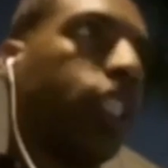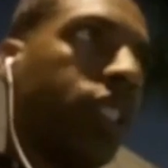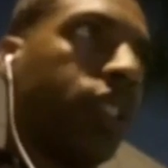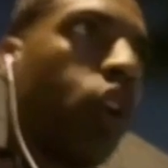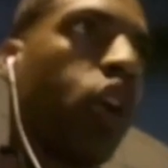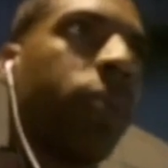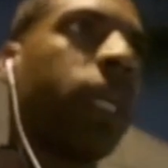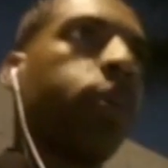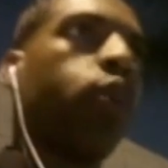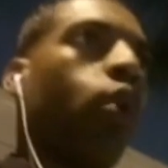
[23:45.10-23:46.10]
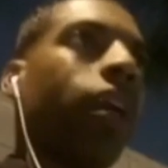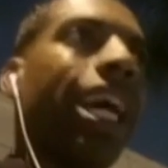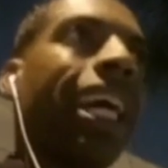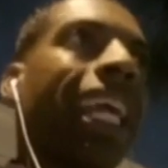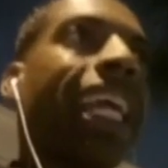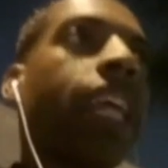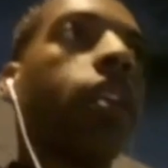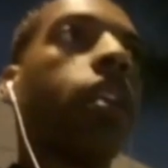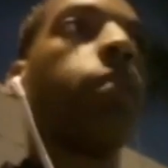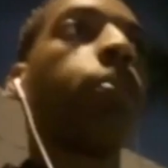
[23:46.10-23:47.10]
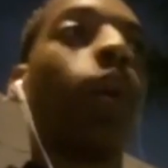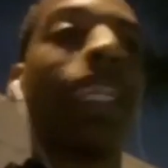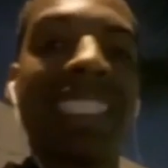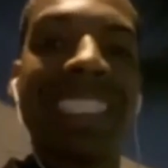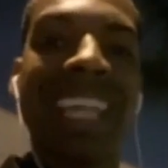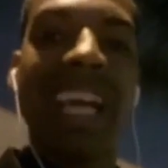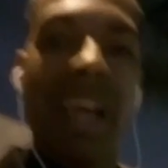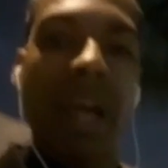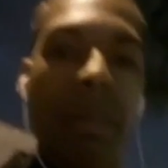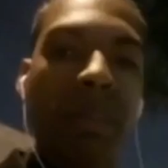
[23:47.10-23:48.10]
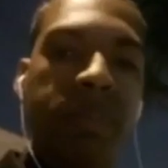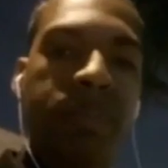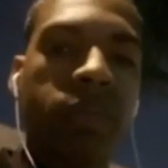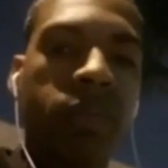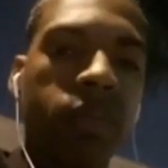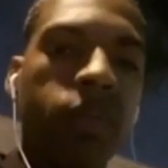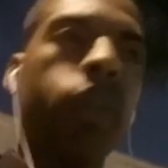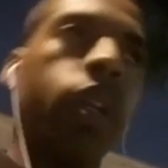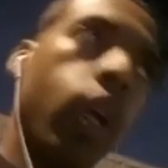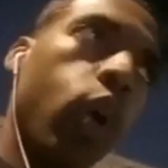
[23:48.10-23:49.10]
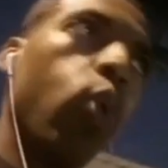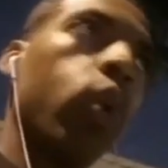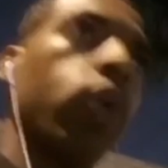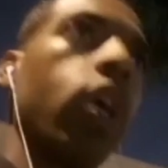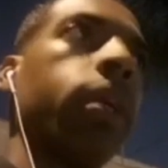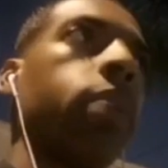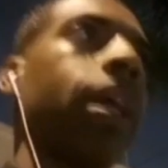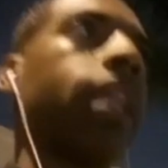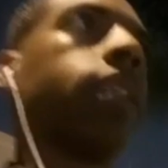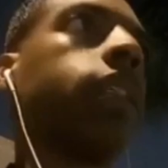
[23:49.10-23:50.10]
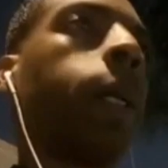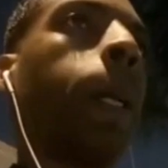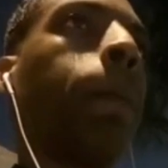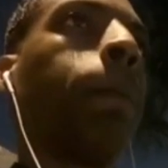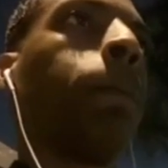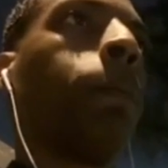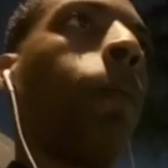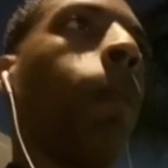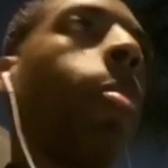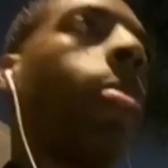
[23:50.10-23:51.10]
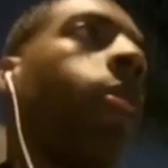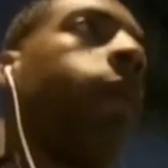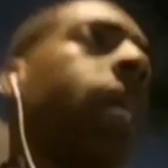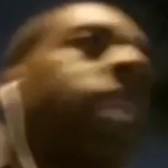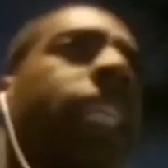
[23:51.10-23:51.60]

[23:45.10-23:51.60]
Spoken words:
are people who are not in present time. What do I mean by this? They'll say,